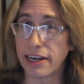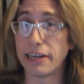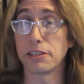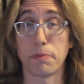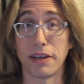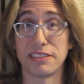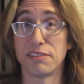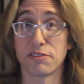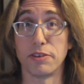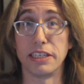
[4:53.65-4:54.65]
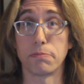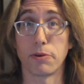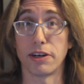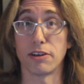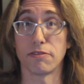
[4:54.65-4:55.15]
an inexpensive 3D
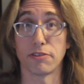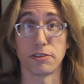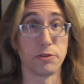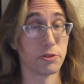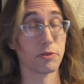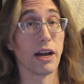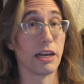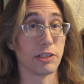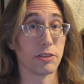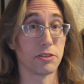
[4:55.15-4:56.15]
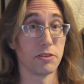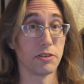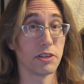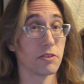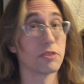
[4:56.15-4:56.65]
printer for use around your studio,